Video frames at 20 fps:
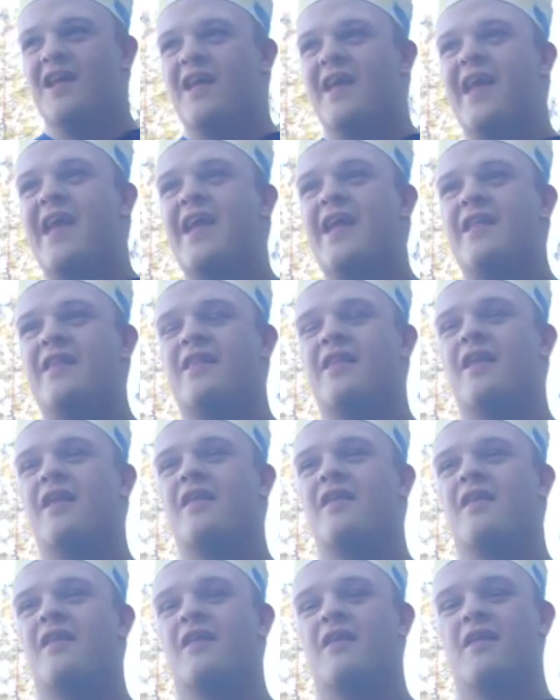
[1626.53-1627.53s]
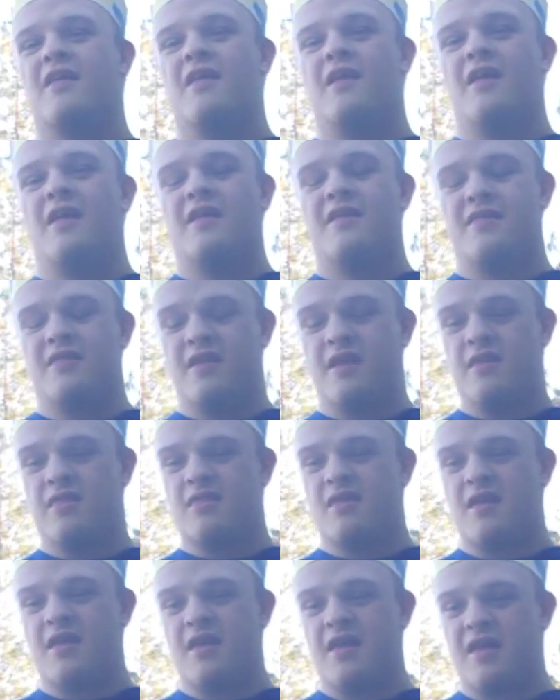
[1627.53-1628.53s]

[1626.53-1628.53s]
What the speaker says: And these